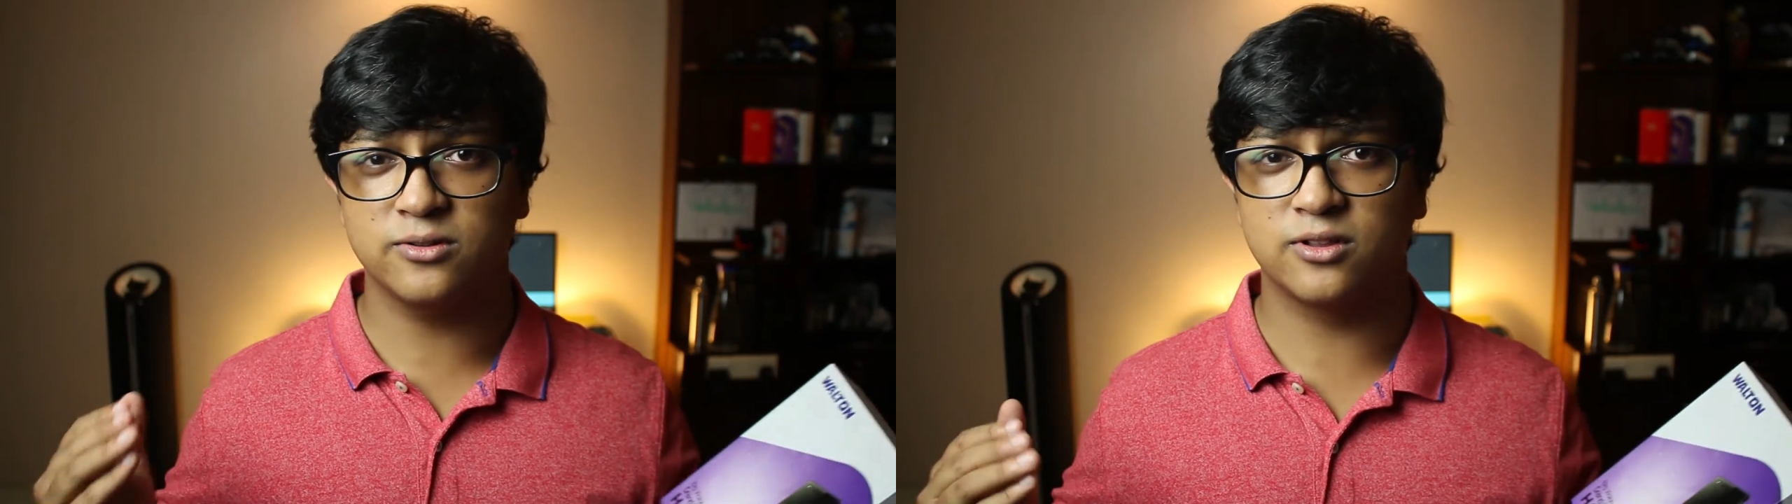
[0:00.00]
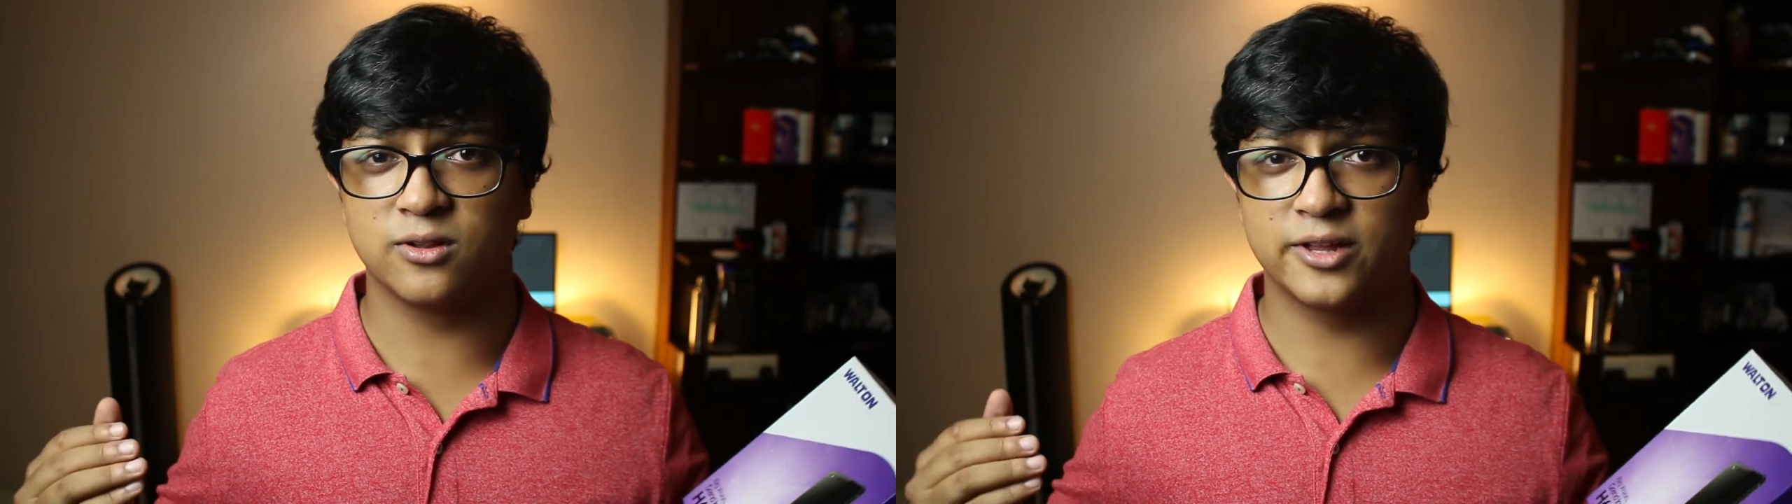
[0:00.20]

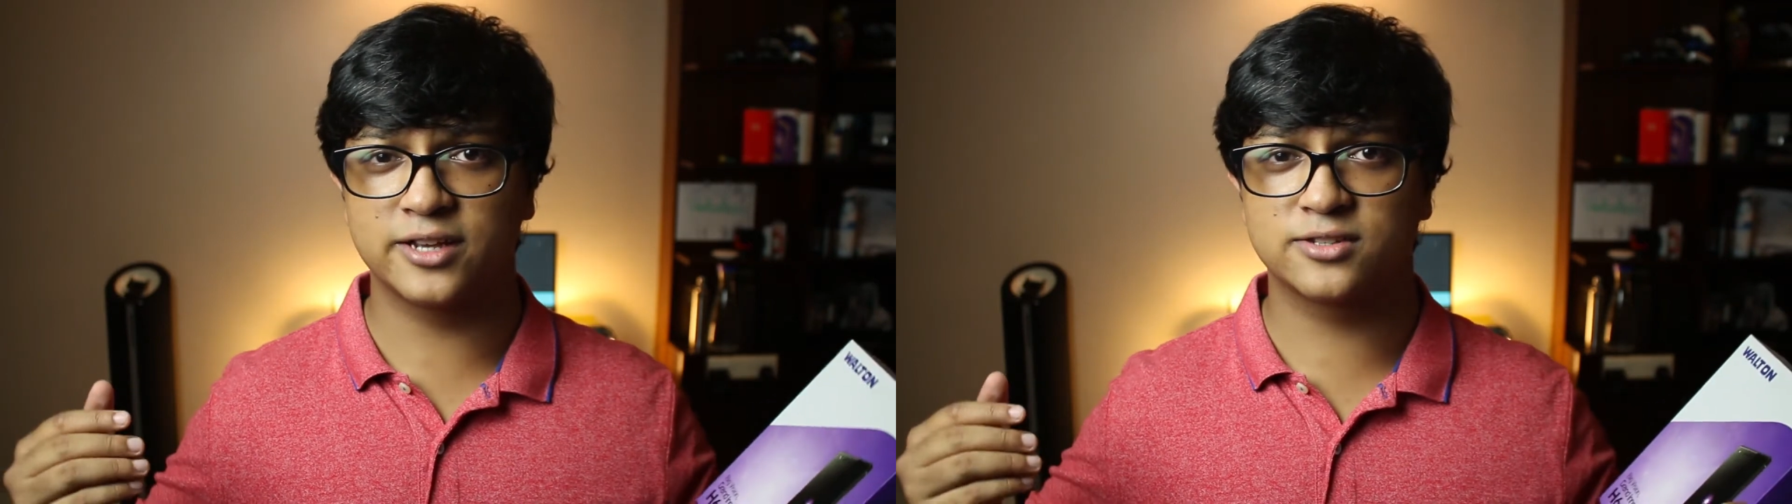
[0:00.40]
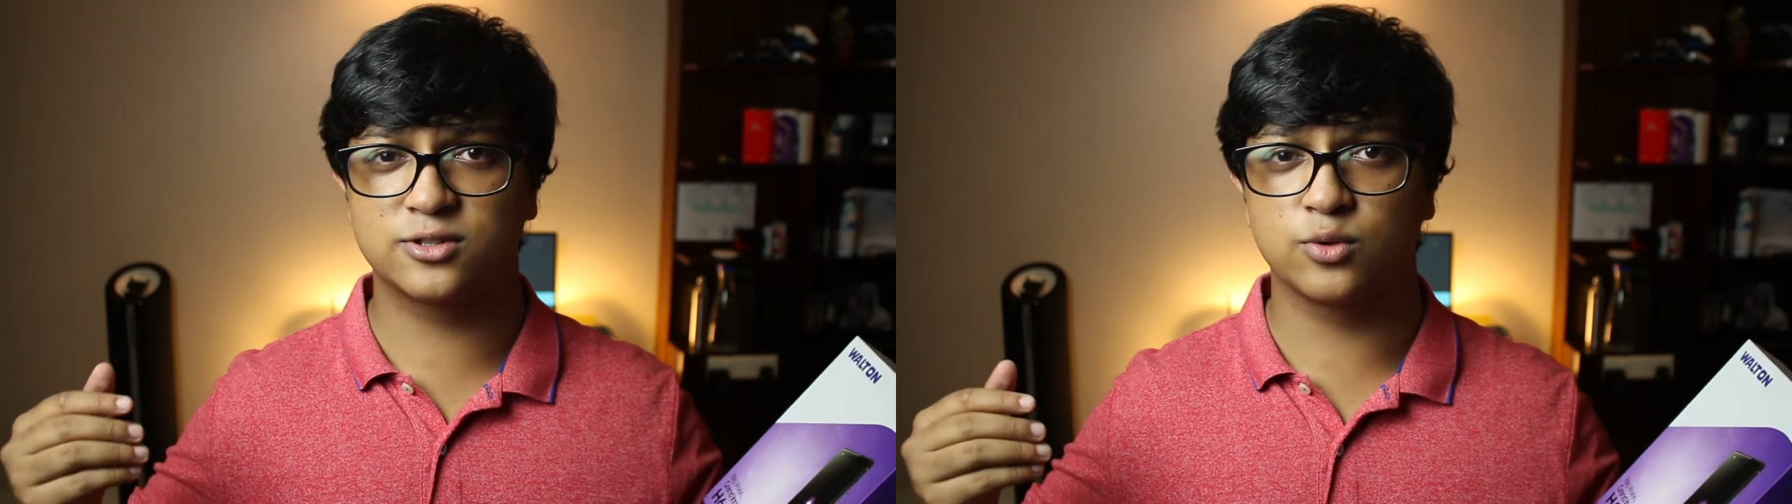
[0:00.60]
The
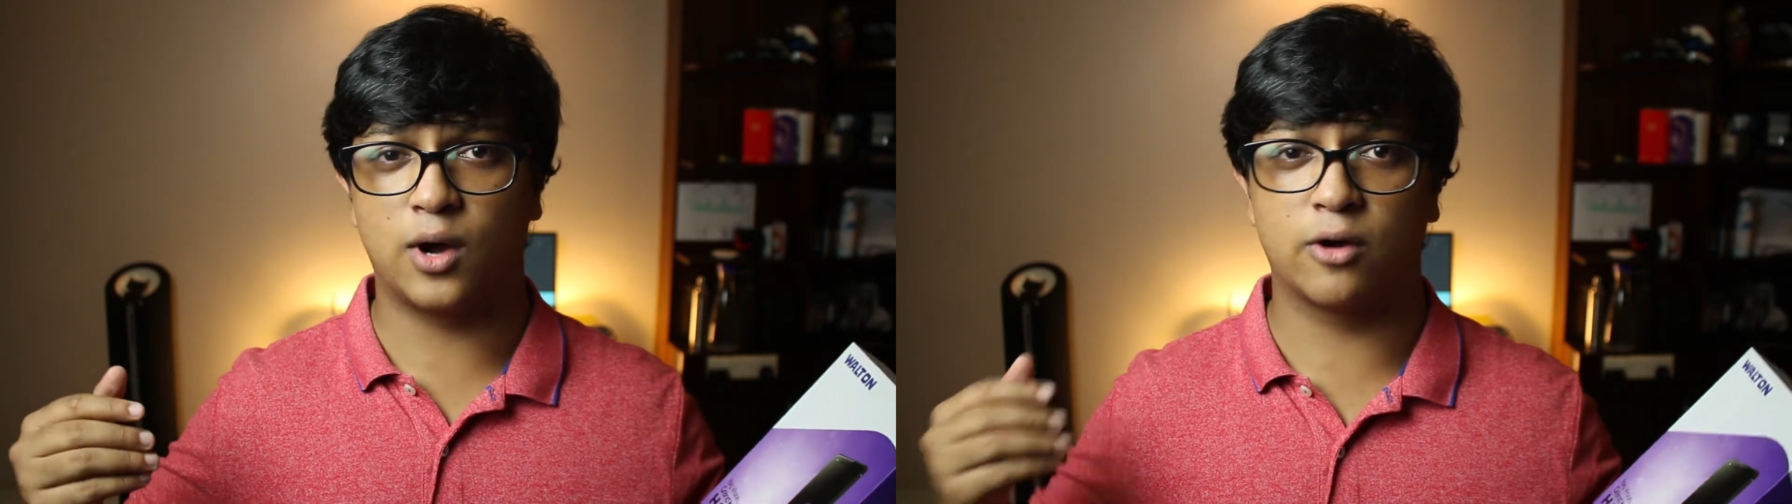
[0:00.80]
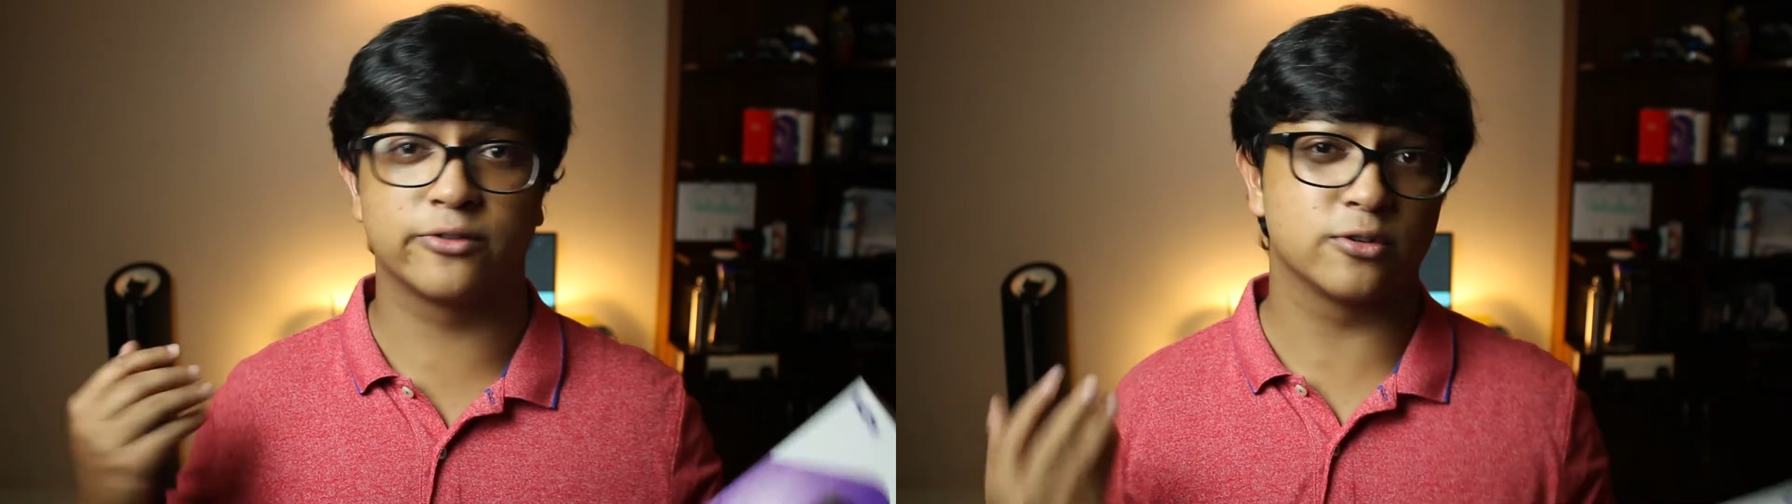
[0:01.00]
links
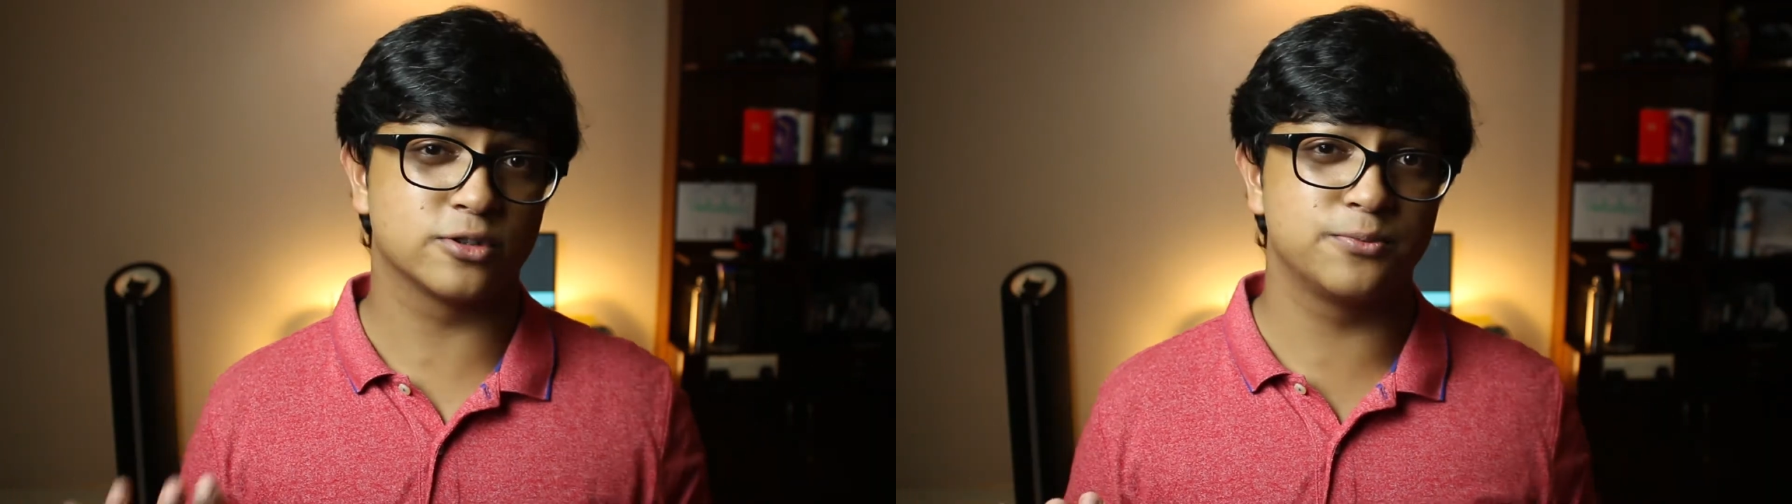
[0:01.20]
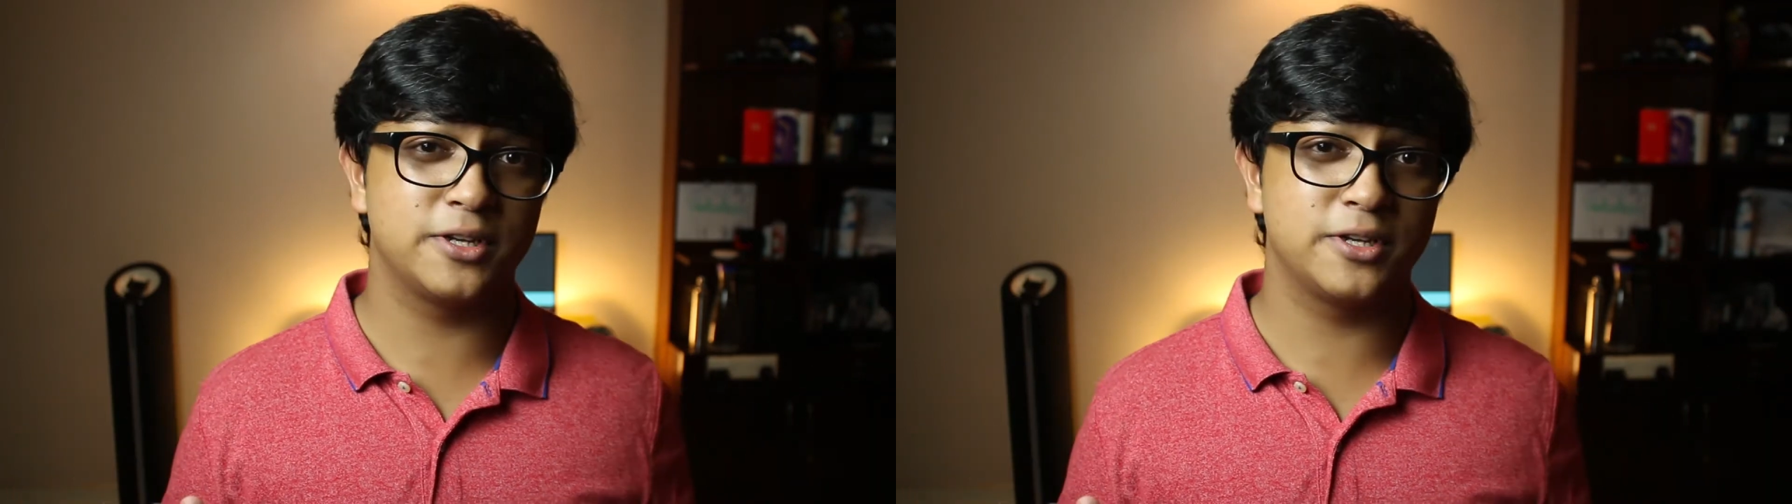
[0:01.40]
to our social